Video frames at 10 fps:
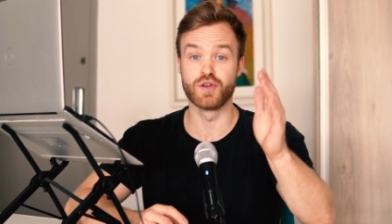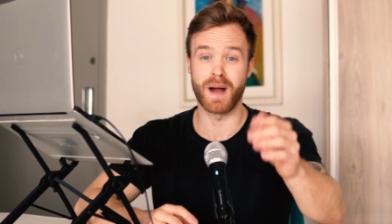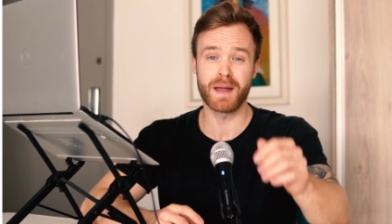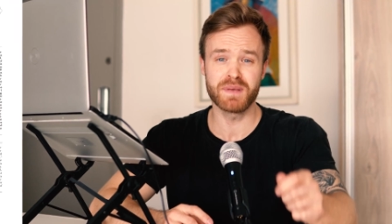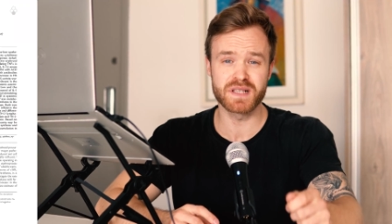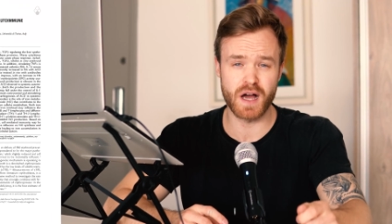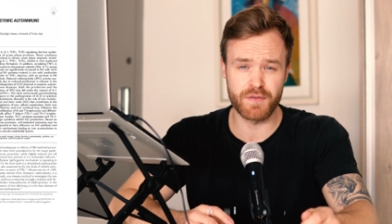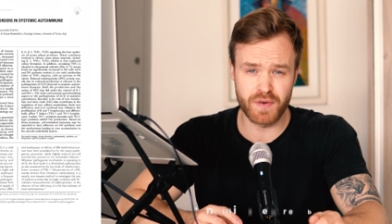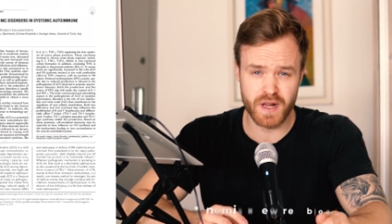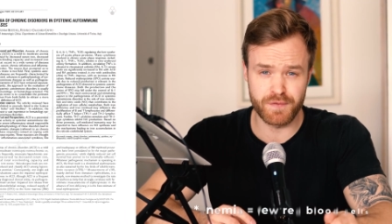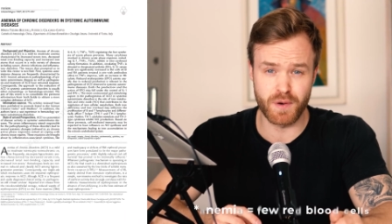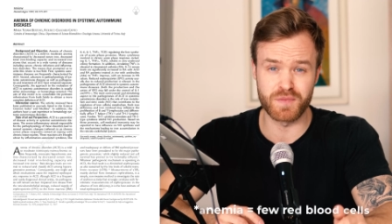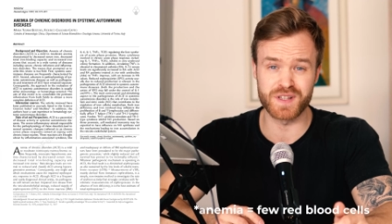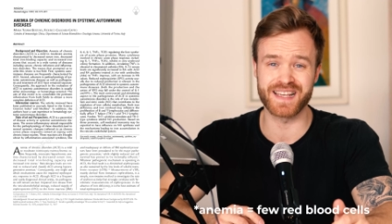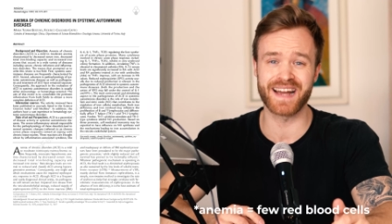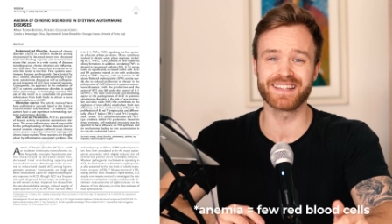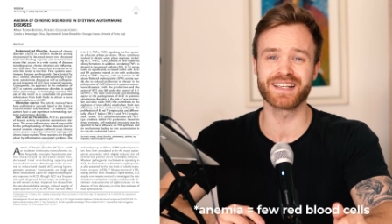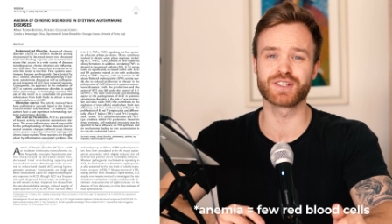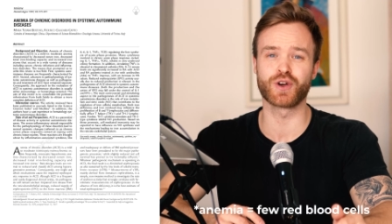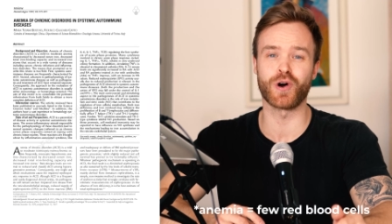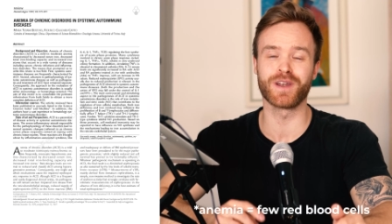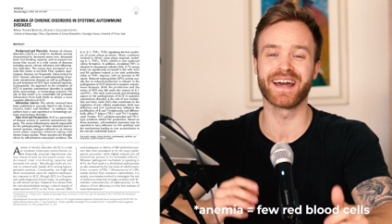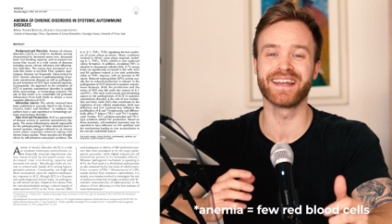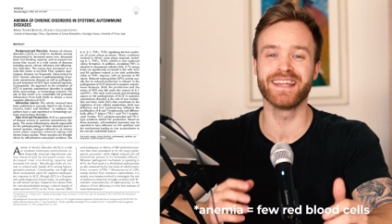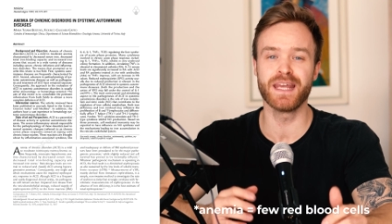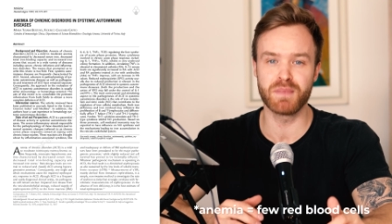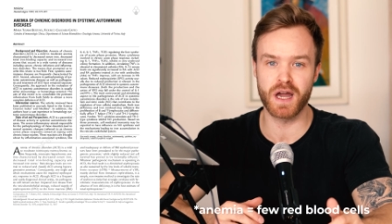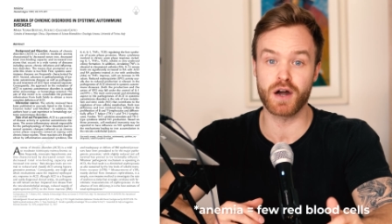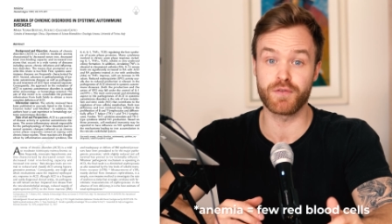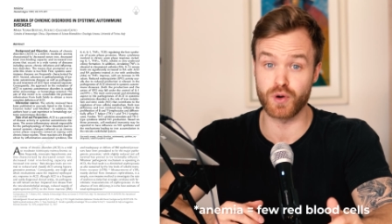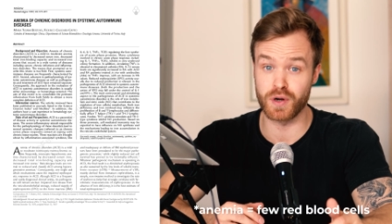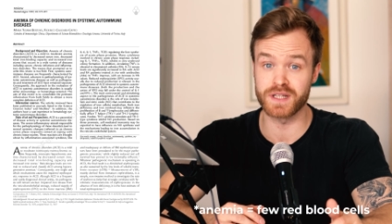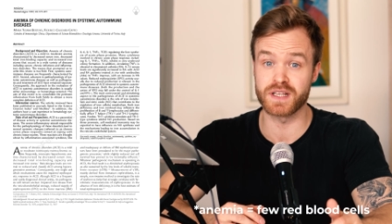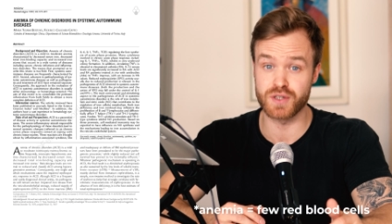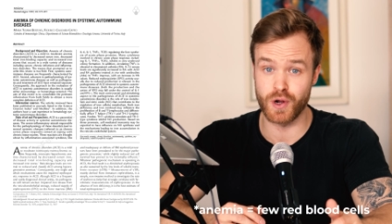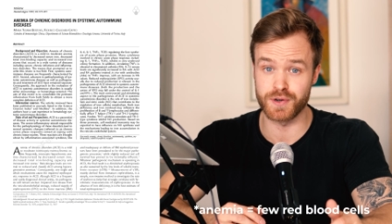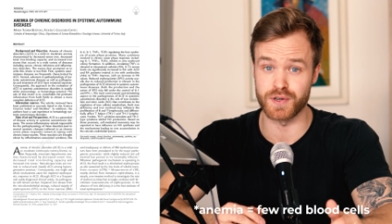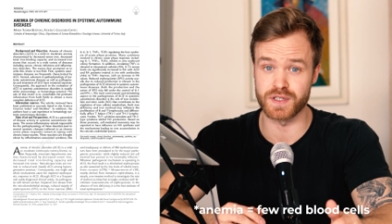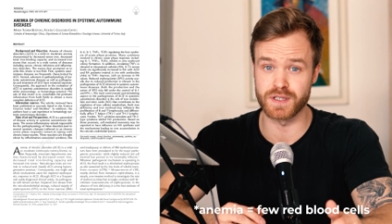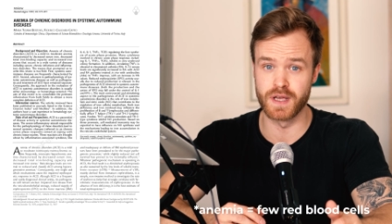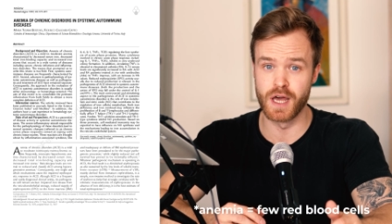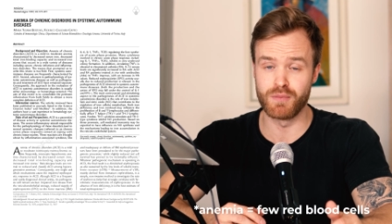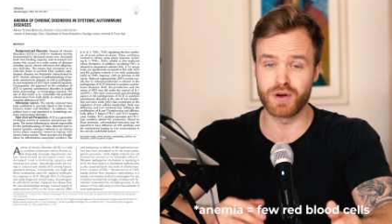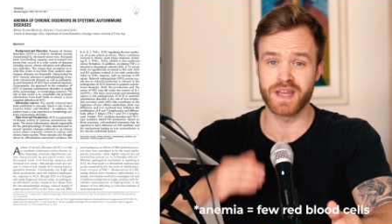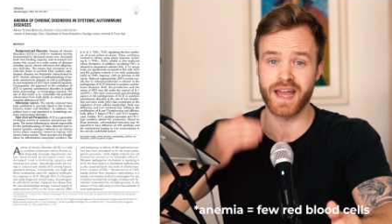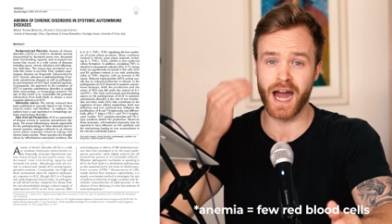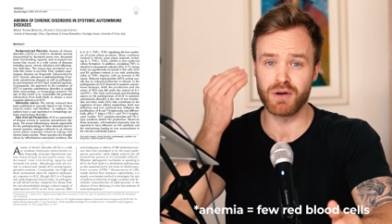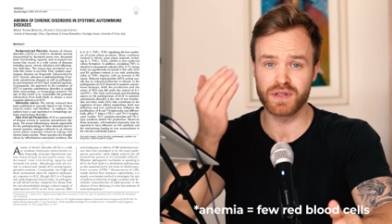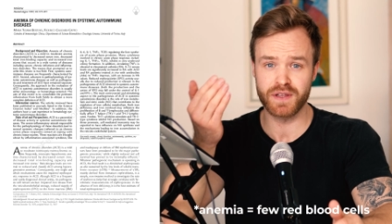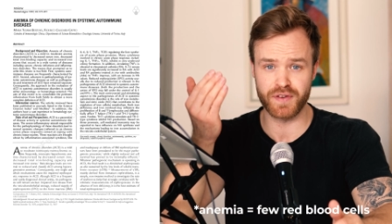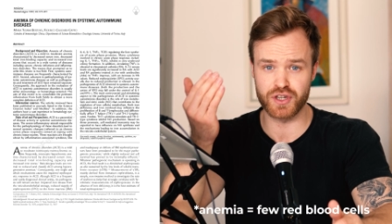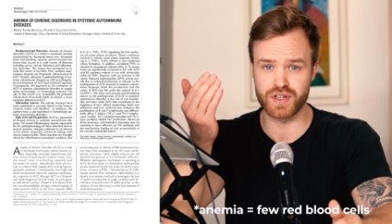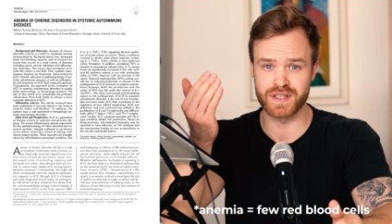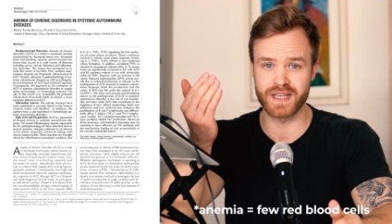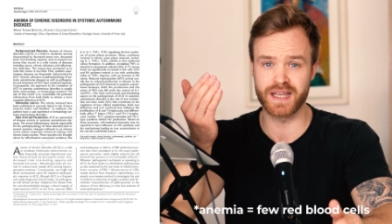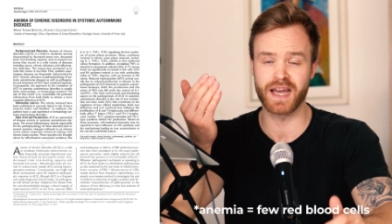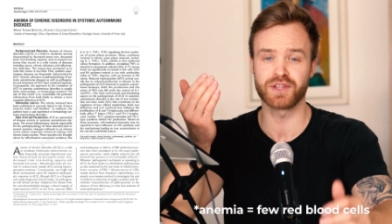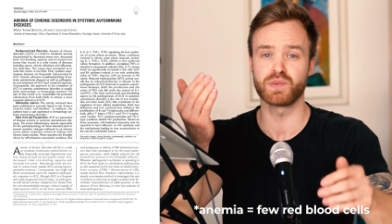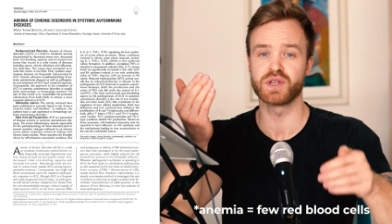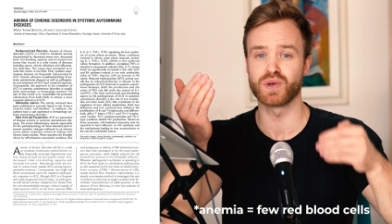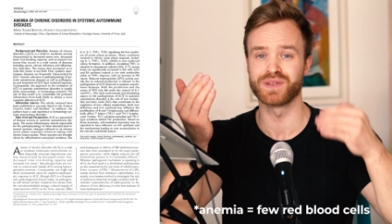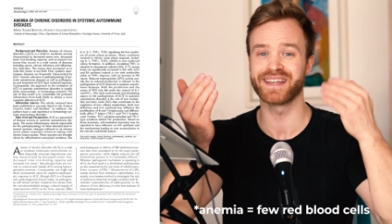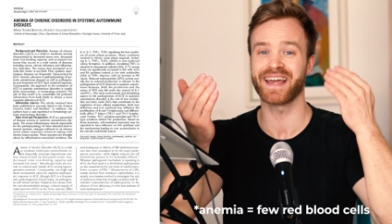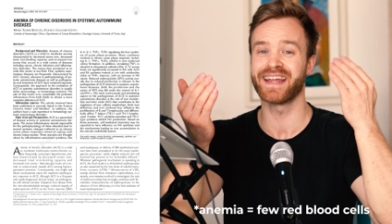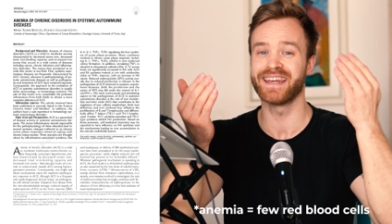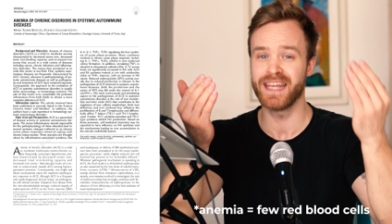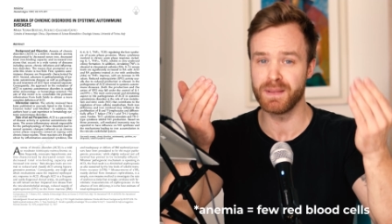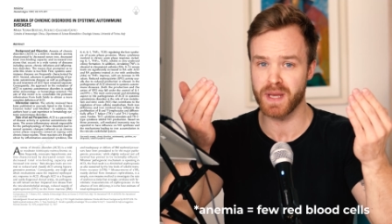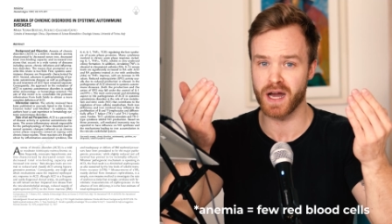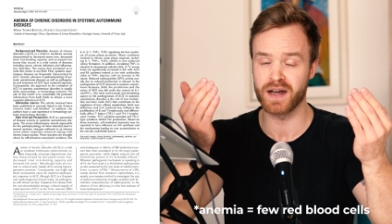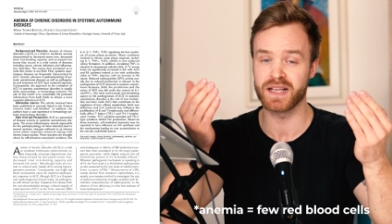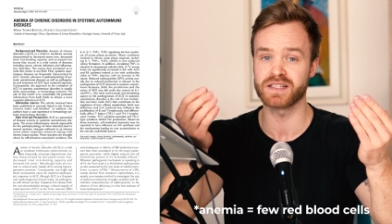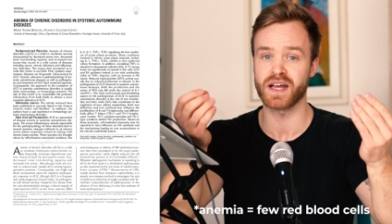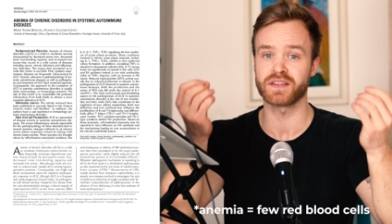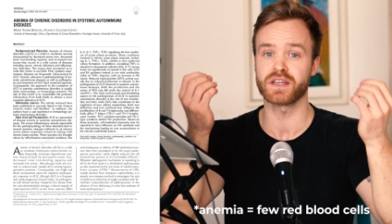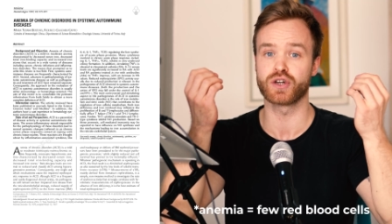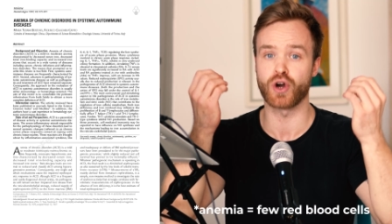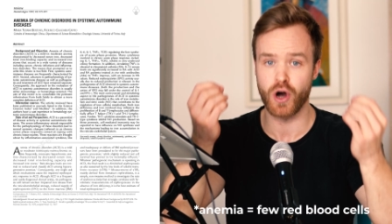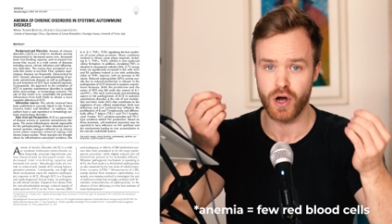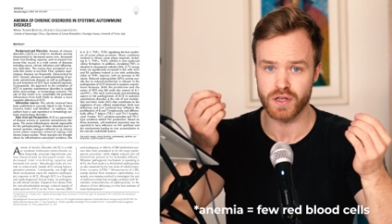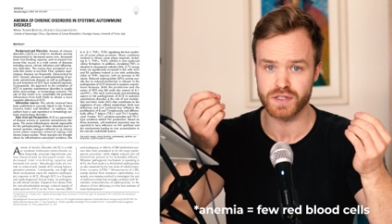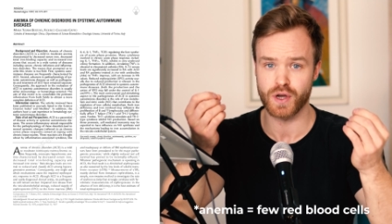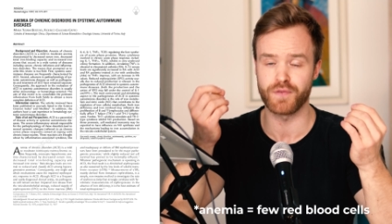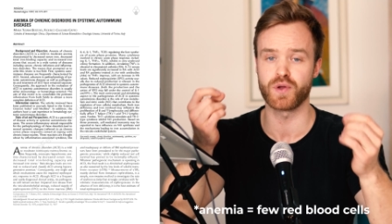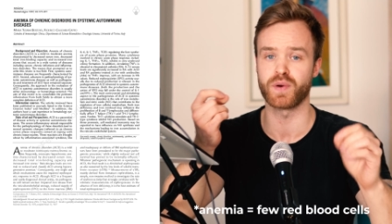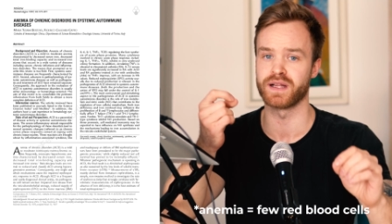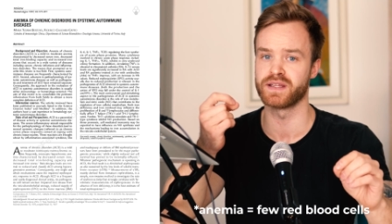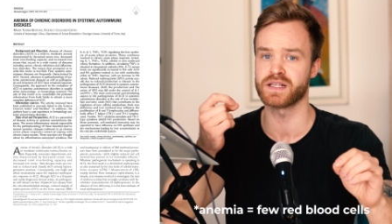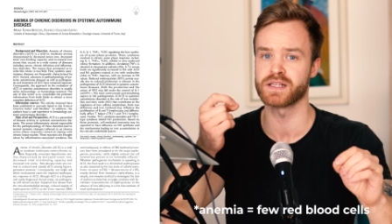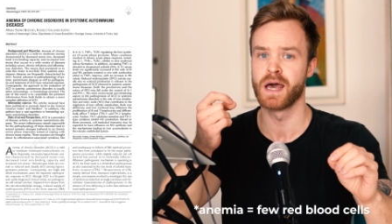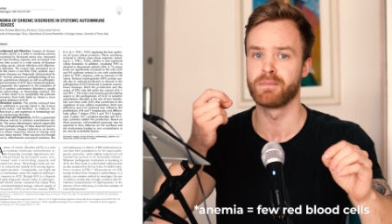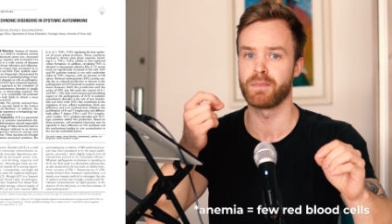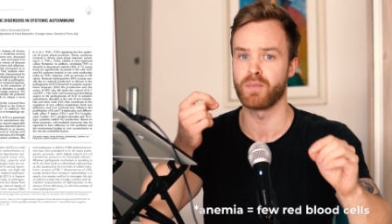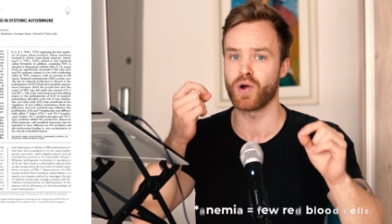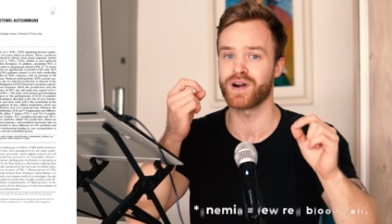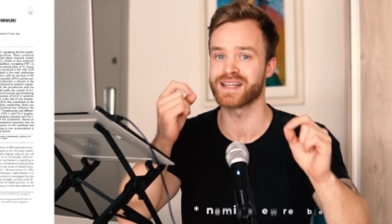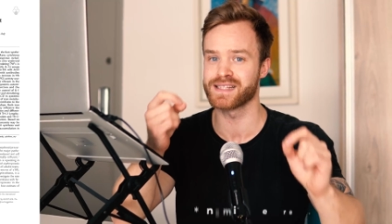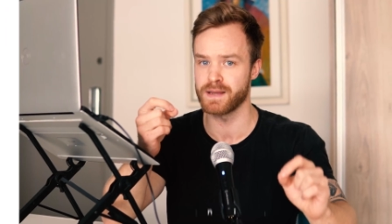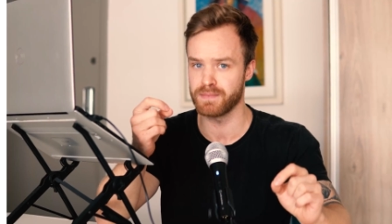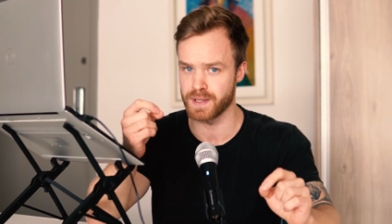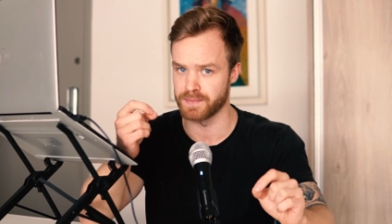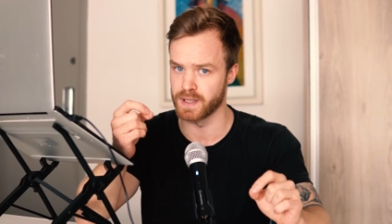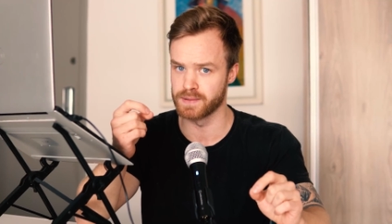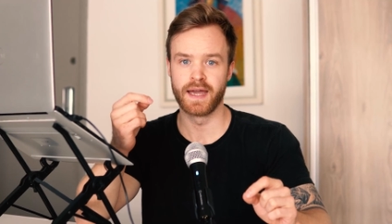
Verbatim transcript: You might be suffering from what scientists call anemia of chronic disorders, where the iron deficiency and the resulting anemia is not the cause of your illness, but more a symptom.